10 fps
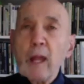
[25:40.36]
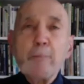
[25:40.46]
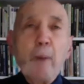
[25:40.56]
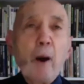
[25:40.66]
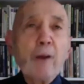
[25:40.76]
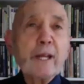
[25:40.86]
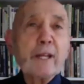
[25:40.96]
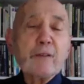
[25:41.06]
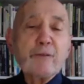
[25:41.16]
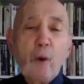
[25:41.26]
the body,
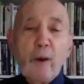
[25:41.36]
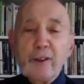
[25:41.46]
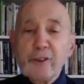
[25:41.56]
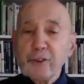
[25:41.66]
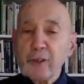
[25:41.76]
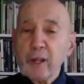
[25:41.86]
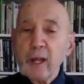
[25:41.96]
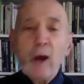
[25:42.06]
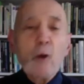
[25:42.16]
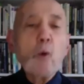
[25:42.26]
the voice
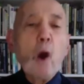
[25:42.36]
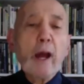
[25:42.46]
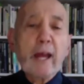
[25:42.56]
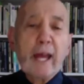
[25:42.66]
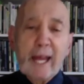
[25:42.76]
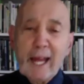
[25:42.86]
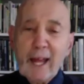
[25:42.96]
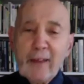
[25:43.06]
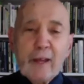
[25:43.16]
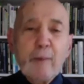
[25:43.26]
working,
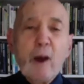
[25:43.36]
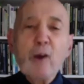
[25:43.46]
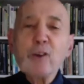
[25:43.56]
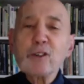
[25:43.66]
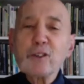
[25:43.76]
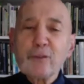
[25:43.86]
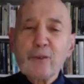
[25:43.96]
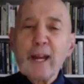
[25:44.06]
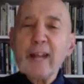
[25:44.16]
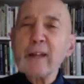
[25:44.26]
the emotions
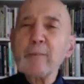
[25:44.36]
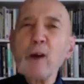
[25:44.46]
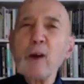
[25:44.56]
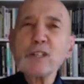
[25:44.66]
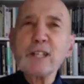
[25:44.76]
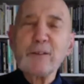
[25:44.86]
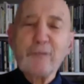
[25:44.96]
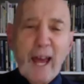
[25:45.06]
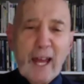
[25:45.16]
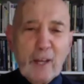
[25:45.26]
free, they're emotionally
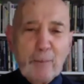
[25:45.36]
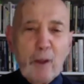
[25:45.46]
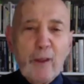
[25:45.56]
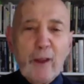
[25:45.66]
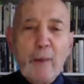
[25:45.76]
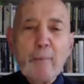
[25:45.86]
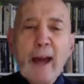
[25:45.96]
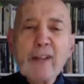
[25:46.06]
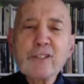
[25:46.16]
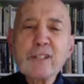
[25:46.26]
available, they're
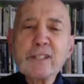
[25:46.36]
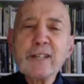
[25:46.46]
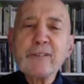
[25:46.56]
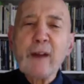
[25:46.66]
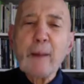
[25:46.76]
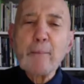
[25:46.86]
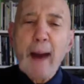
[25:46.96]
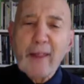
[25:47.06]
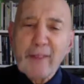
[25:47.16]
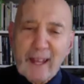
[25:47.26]
imaginative, they're
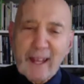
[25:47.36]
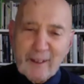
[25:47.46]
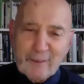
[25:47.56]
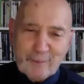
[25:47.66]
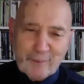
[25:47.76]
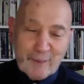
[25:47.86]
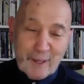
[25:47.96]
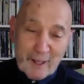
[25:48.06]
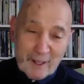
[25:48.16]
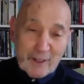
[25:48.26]
empathic,
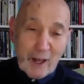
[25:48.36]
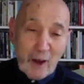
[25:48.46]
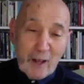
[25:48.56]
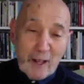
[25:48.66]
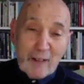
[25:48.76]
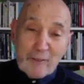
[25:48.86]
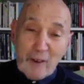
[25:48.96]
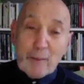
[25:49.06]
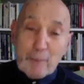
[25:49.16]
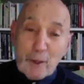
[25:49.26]

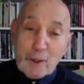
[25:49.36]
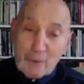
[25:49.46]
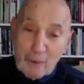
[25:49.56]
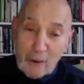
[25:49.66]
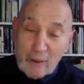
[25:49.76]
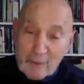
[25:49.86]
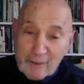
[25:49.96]
very beautiful,